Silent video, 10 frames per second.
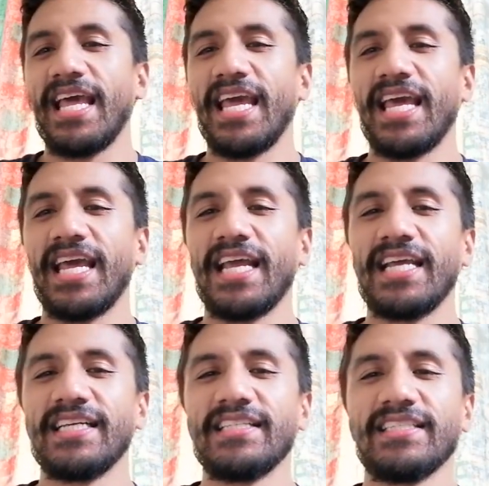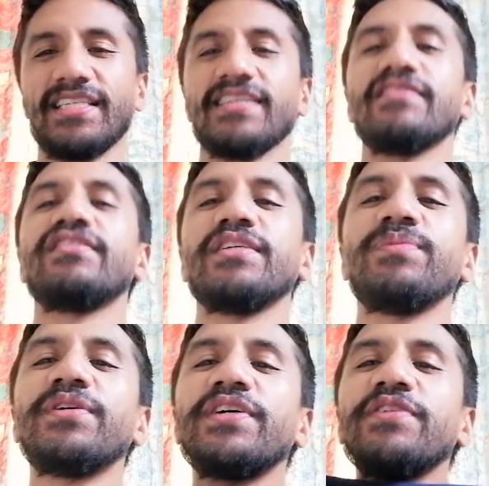And yeah, Team
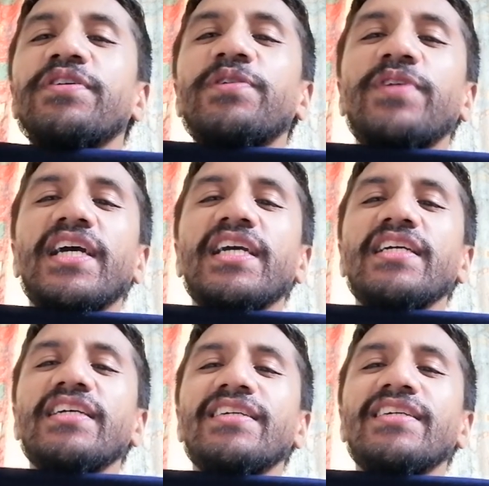Niue all the way,